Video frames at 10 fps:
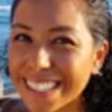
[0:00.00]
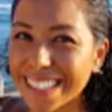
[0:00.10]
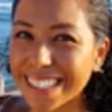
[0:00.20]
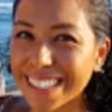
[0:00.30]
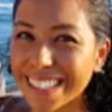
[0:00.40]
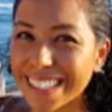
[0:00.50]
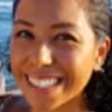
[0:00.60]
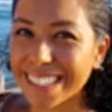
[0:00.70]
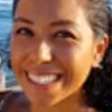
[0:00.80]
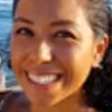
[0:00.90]

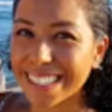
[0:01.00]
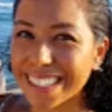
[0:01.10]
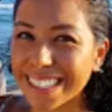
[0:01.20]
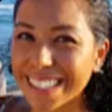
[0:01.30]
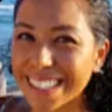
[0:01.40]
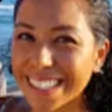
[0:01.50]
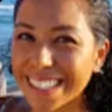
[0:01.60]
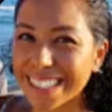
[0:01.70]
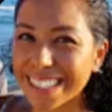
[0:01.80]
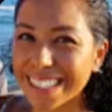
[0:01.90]

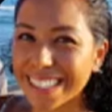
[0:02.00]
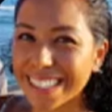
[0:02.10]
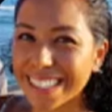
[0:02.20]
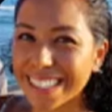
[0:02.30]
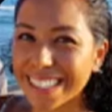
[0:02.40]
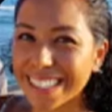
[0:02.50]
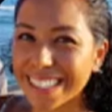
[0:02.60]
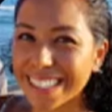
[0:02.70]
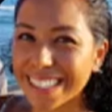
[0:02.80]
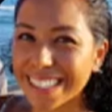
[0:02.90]

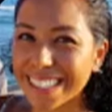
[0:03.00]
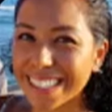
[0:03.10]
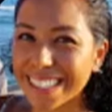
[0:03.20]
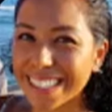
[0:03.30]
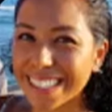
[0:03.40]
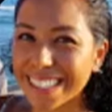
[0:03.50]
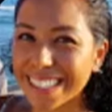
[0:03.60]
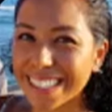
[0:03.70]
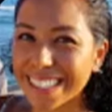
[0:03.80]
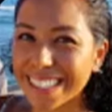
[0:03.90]

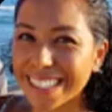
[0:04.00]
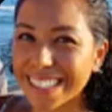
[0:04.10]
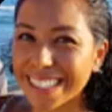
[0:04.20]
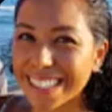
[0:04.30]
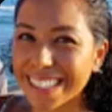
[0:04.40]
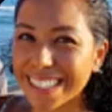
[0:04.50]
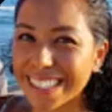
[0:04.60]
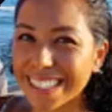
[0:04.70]
No words are spoken by the person on screen.